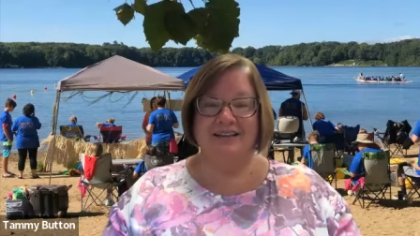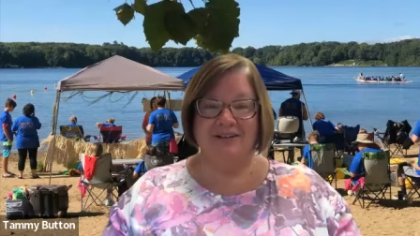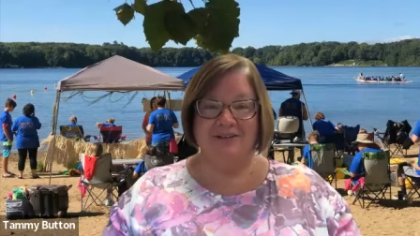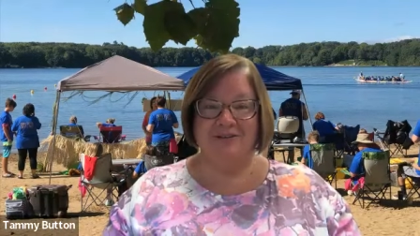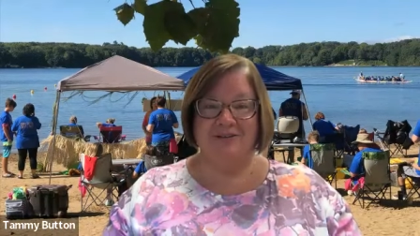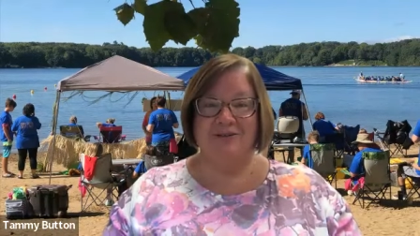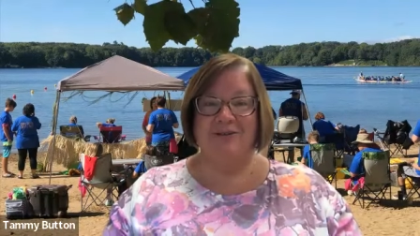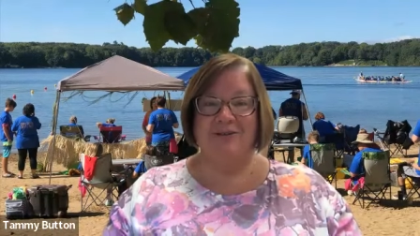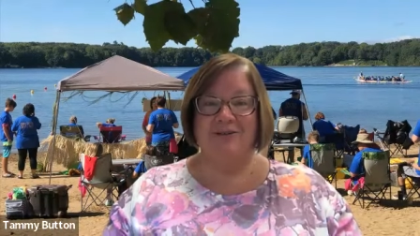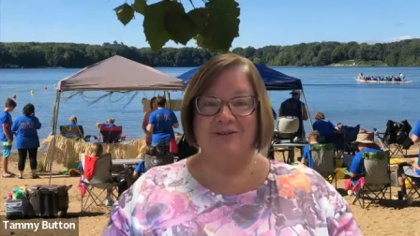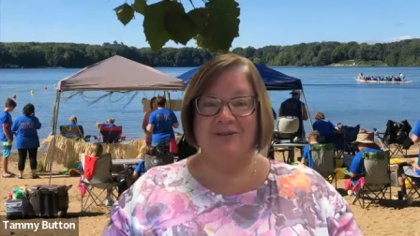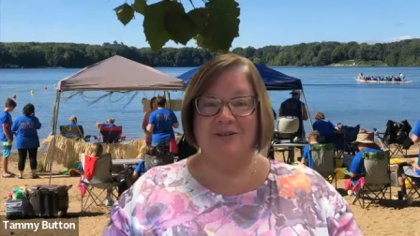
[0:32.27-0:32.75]

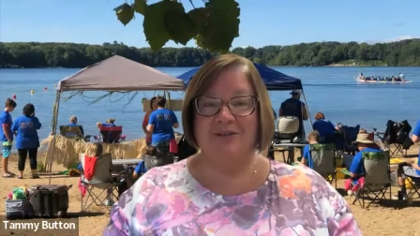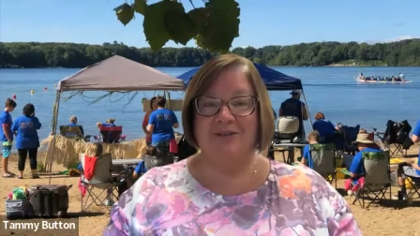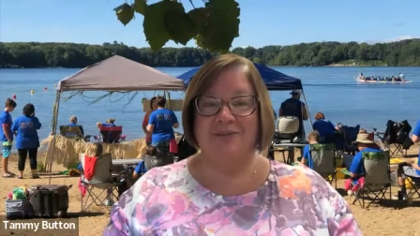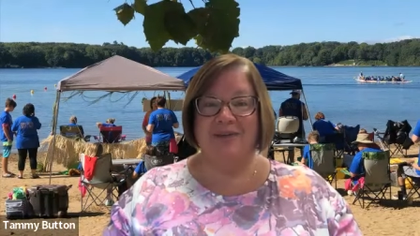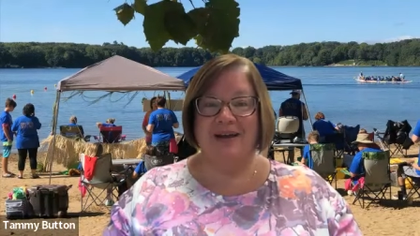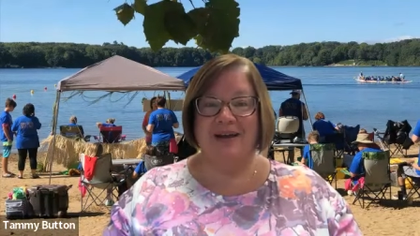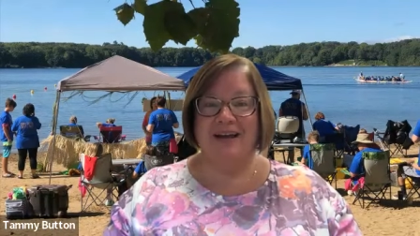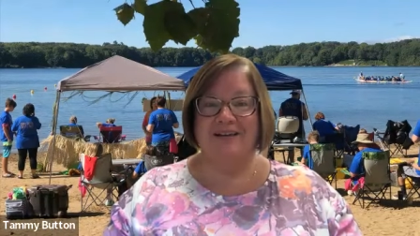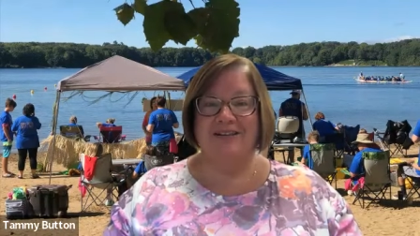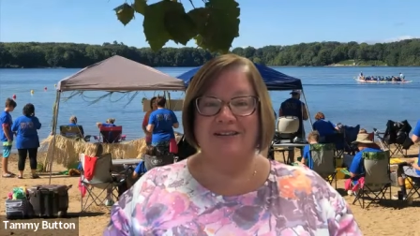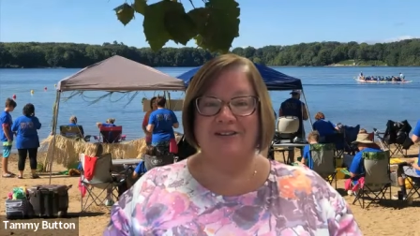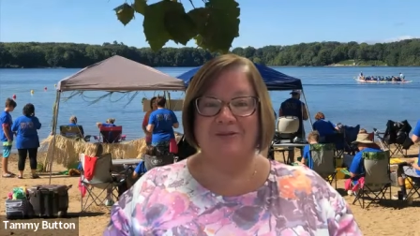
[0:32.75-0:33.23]
you'll refer
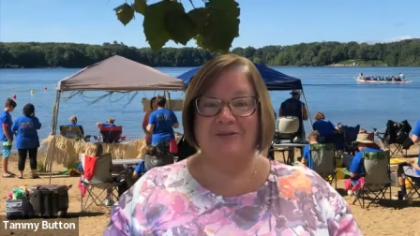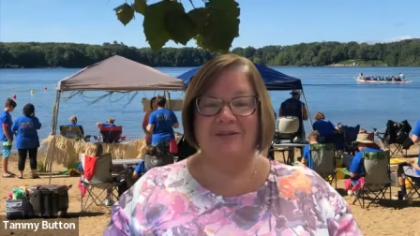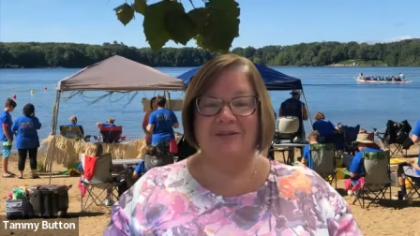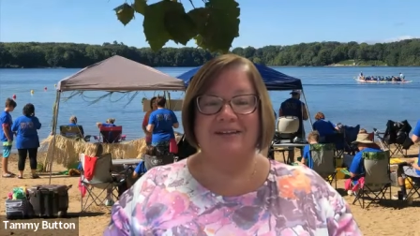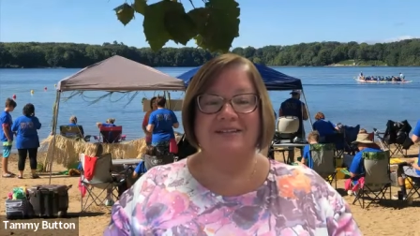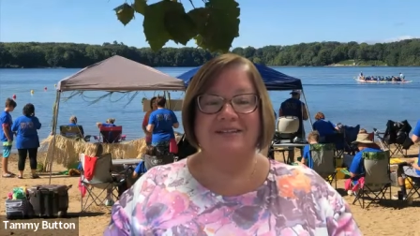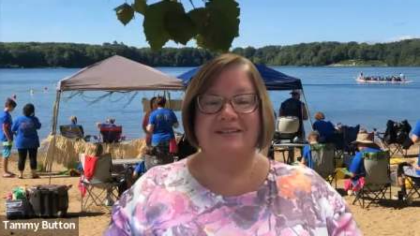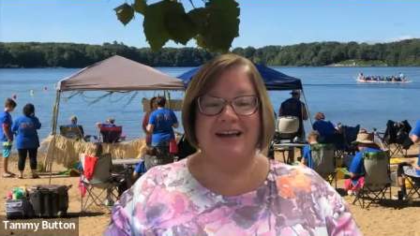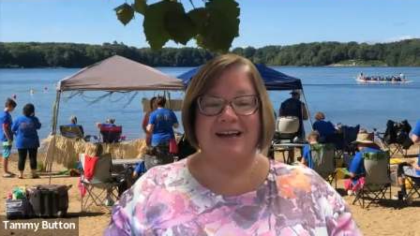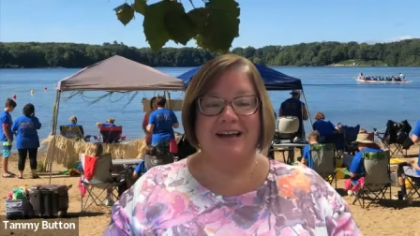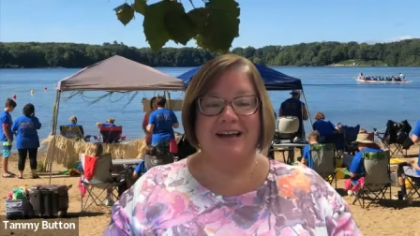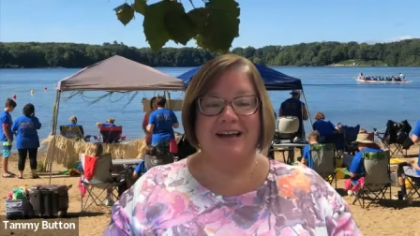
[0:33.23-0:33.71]
back to
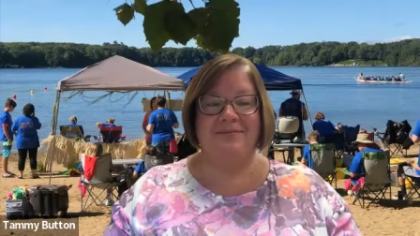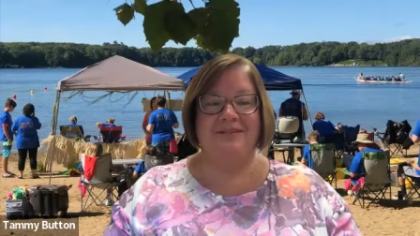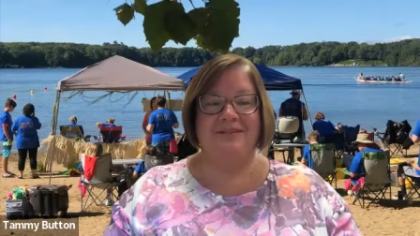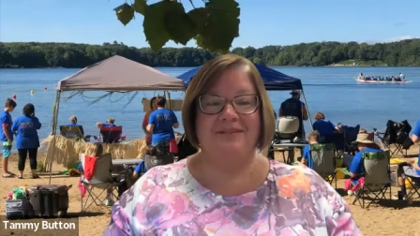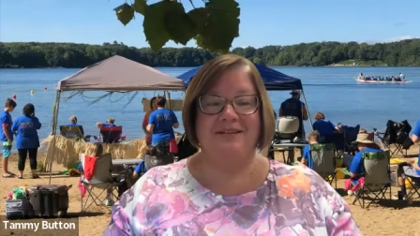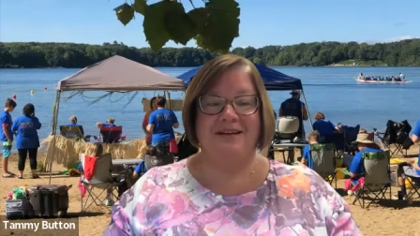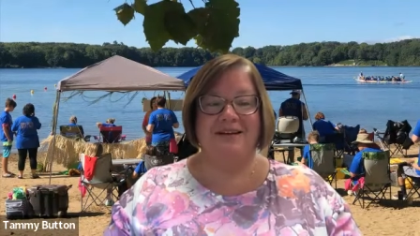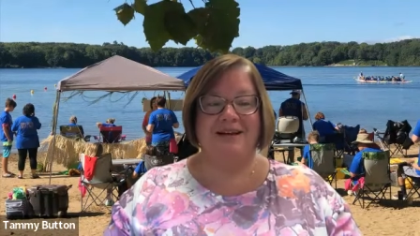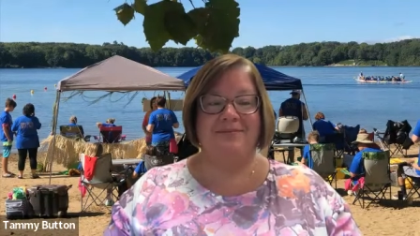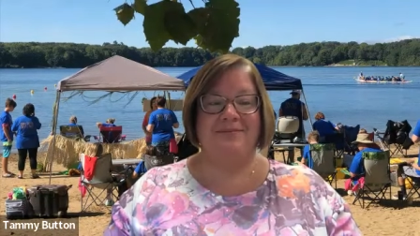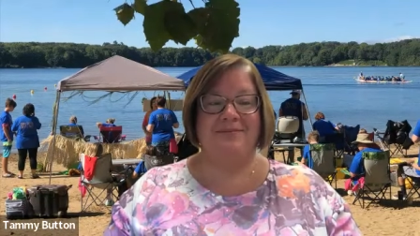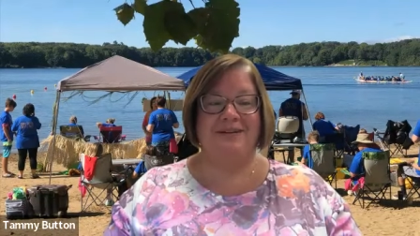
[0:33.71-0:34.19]
it time and
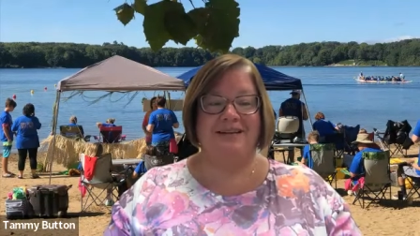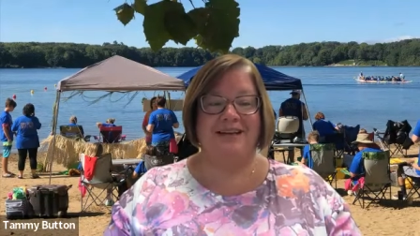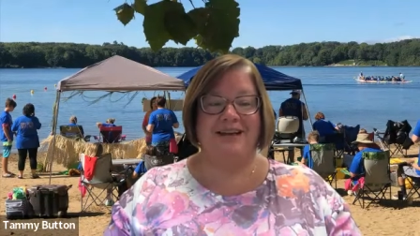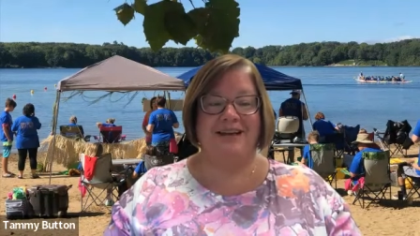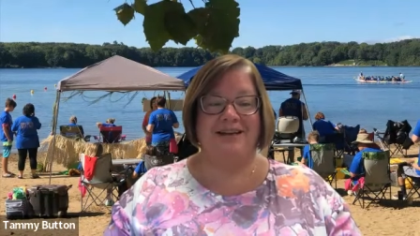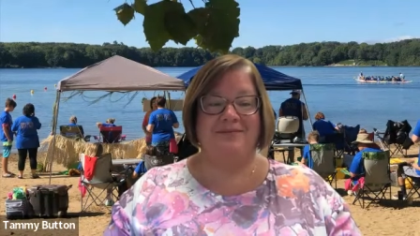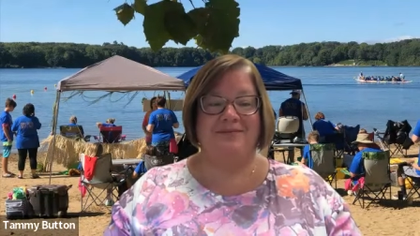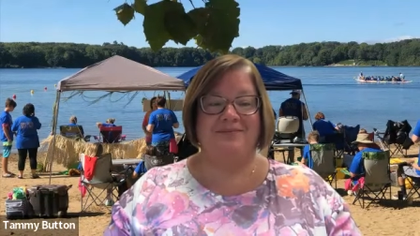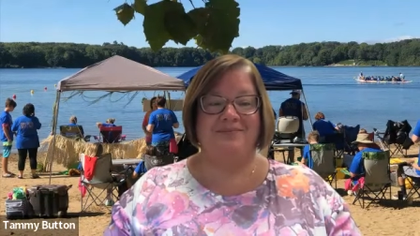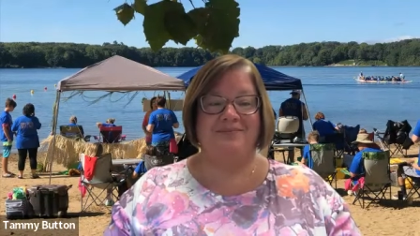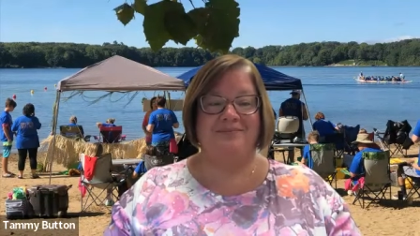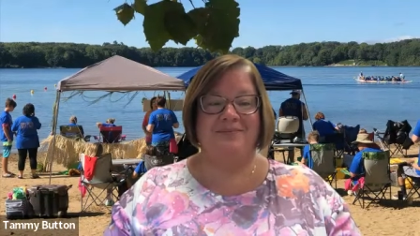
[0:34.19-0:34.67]
time
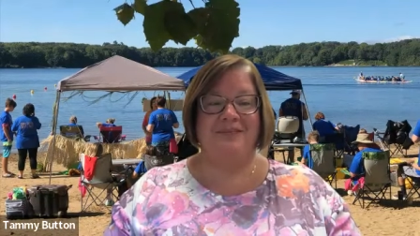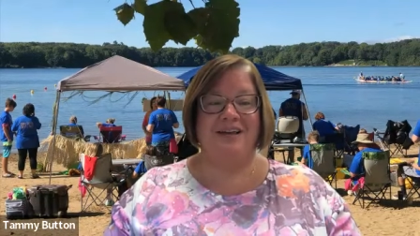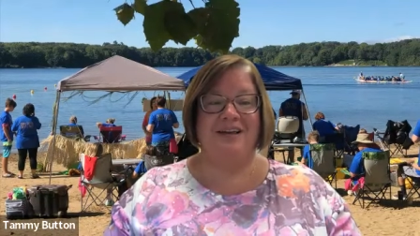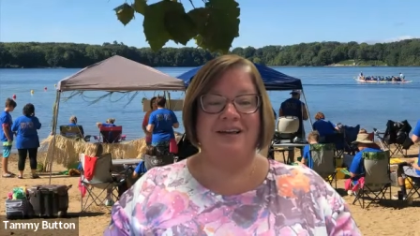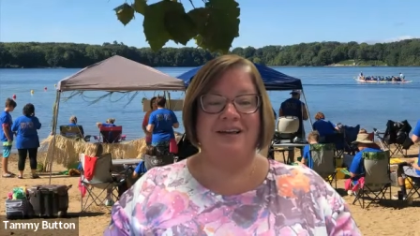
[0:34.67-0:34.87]
again.